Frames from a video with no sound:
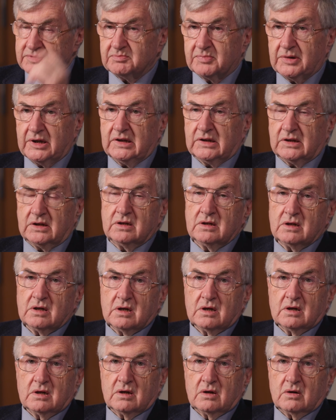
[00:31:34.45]
B,
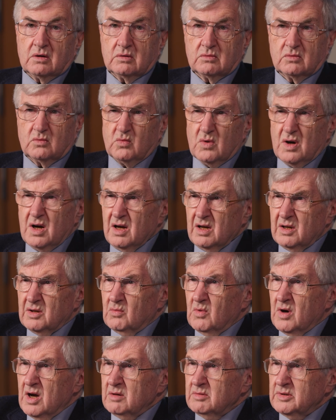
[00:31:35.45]

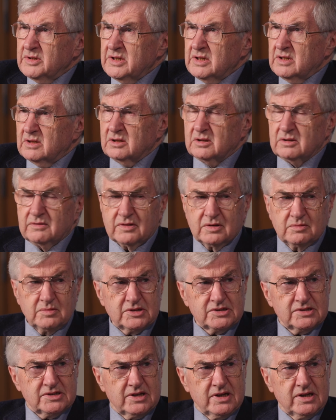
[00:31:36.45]
why would Hitler have
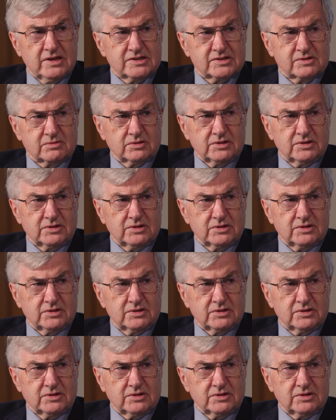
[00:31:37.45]
commissioned Hess?